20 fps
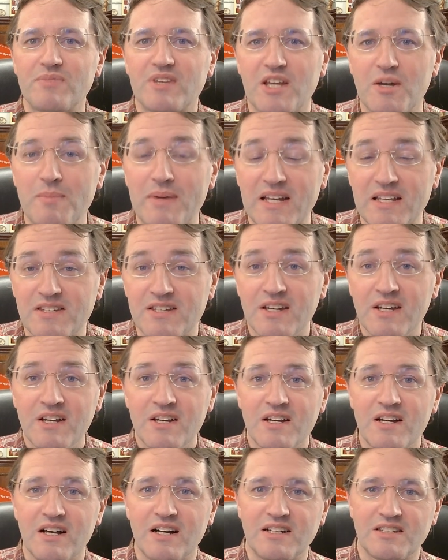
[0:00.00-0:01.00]
commit
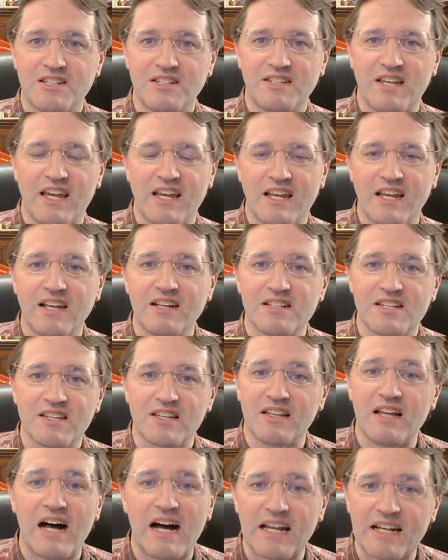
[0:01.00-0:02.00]
to taking a
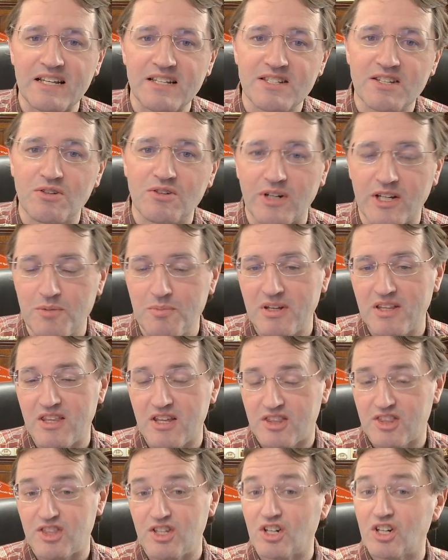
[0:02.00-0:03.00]
slot. It's going to be
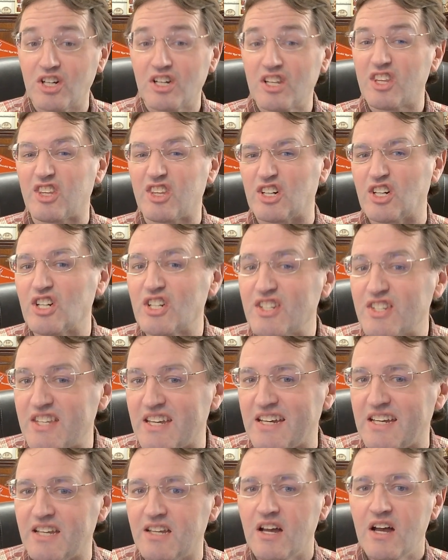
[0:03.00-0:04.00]
the third
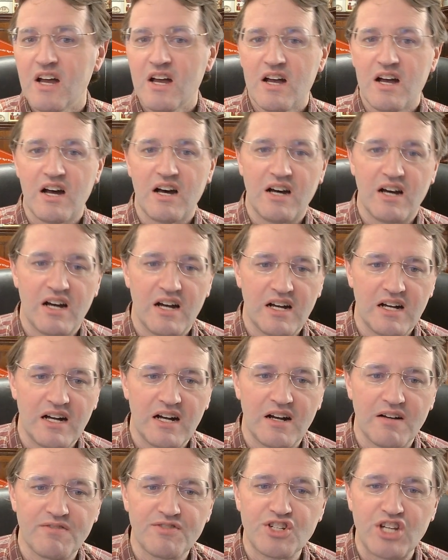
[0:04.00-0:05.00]
Thursday
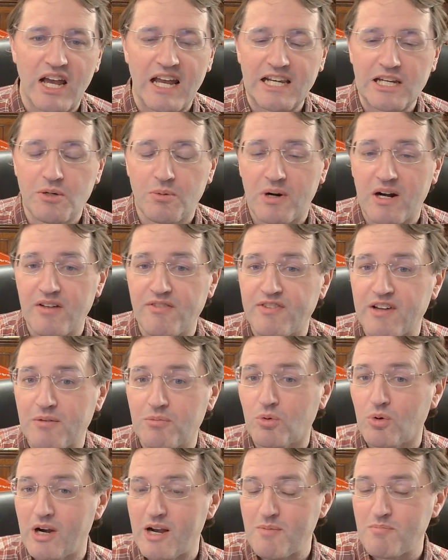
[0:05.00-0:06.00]
of January,
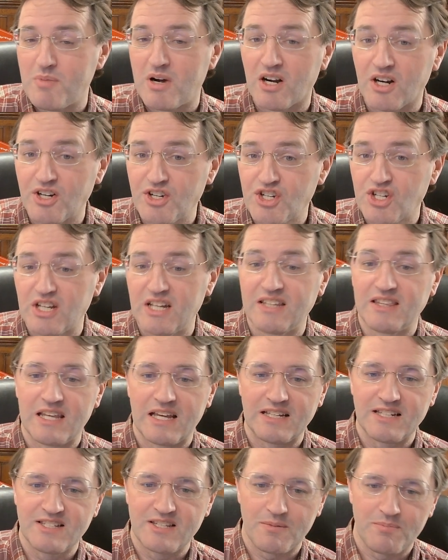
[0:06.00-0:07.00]
February, March, and
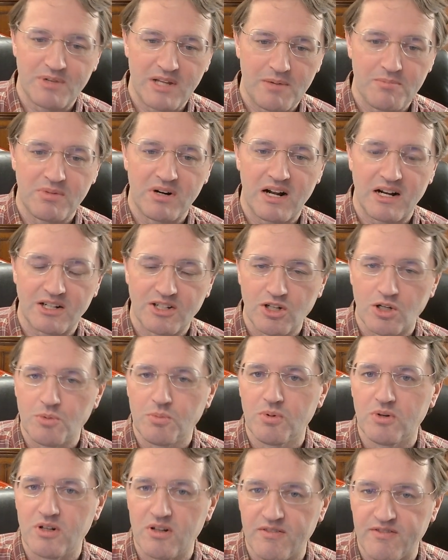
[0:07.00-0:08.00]
then September,
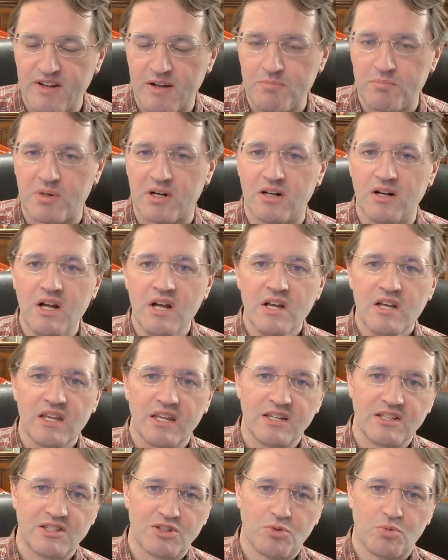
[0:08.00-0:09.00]
October, November
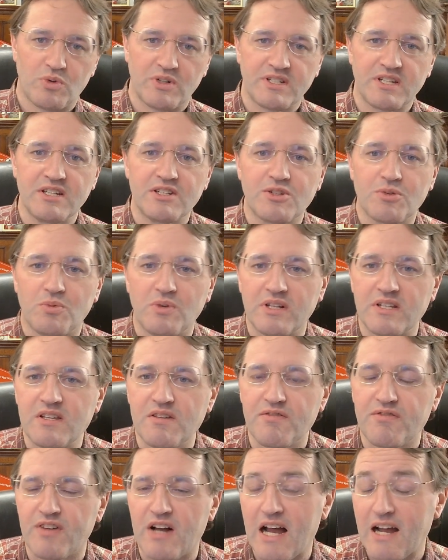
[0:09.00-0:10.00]
in
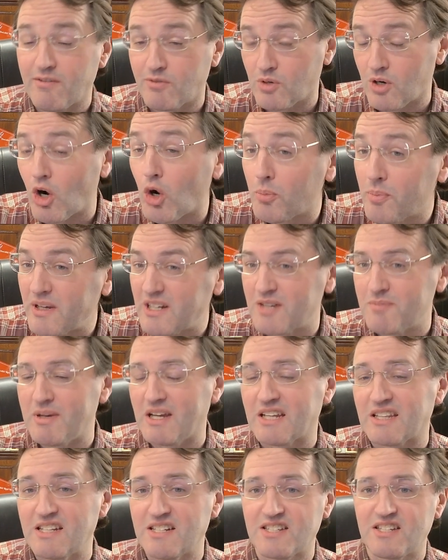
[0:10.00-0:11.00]
2025. We're hoping to
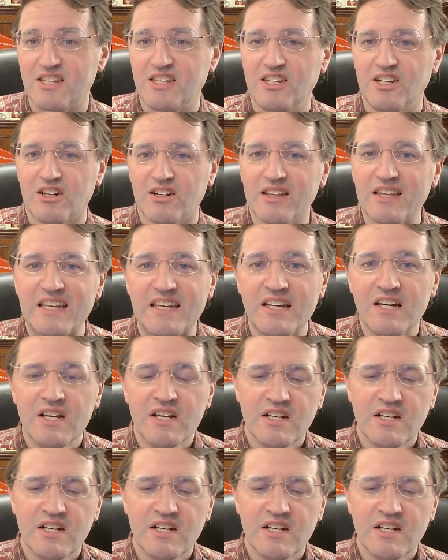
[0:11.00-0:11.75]
make this a yearly